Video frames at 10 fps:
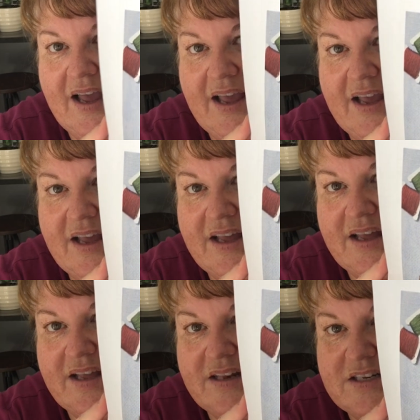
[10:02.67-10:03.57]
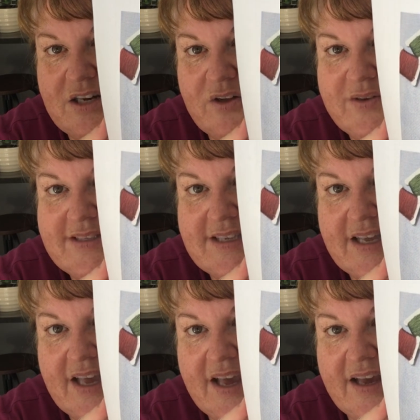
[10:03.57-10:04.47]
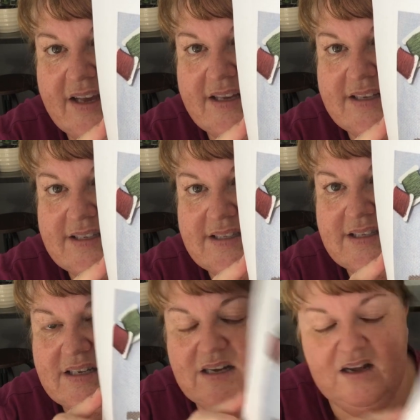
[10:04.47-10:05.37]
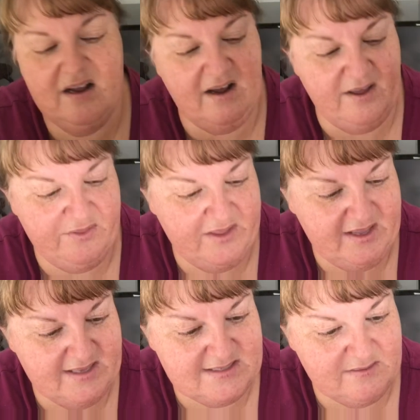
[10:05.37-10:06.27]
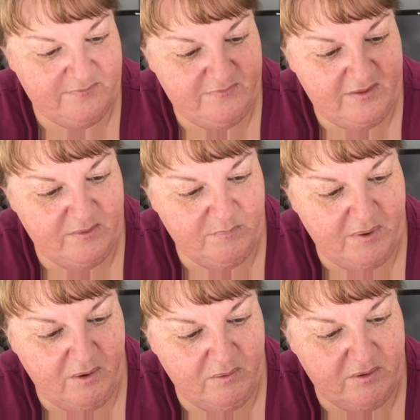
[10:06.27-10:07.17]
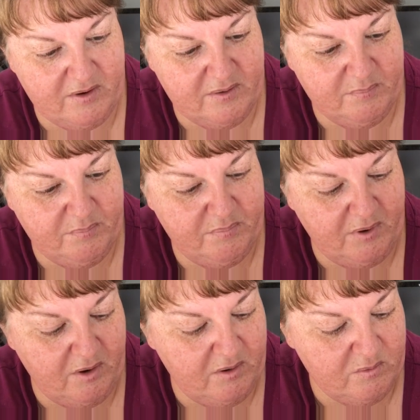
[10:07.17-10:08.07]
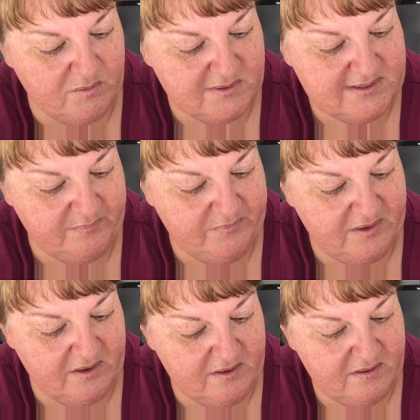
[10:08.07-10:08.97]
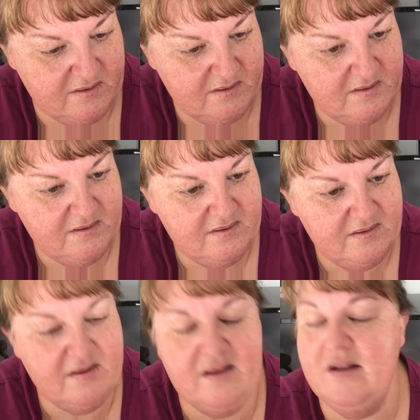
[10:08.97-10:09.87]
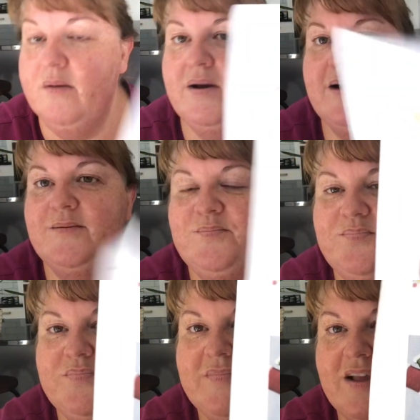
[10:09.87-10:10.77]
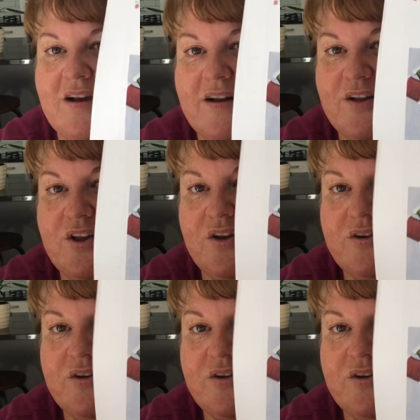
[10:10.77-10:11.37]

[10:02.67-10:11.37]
and Lucy has, I think it's a feather boa and a bow or something. Anyway, they're kind of cute.